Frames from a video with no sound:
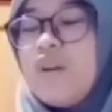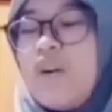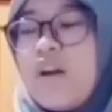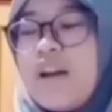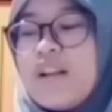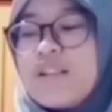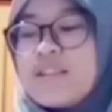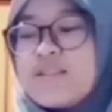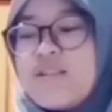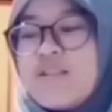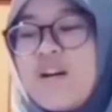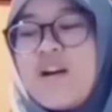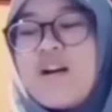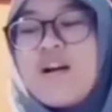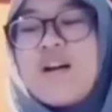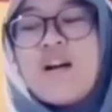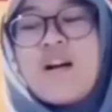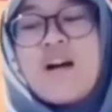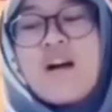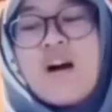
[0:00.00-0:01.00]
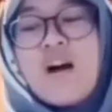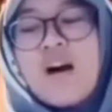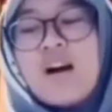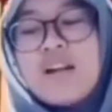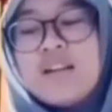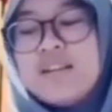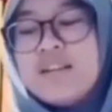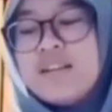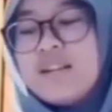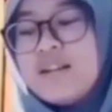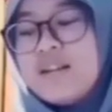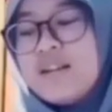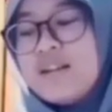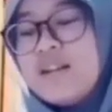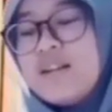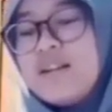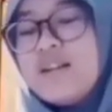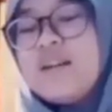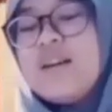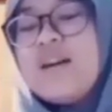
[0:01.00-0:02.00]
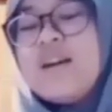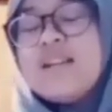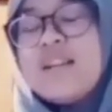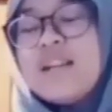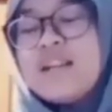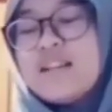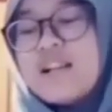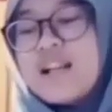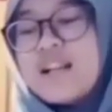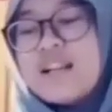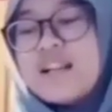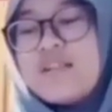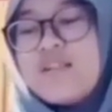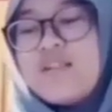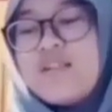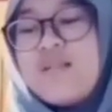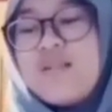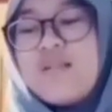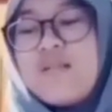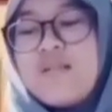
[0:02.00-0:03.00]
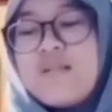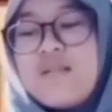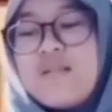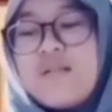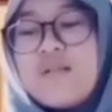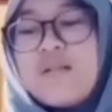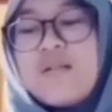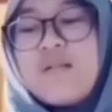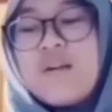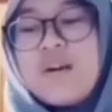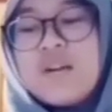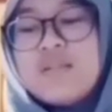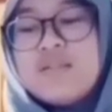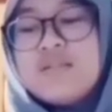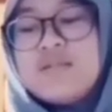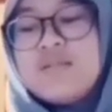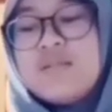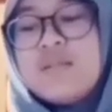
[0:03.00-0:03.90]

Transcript: Okay, so on the Nasruddin court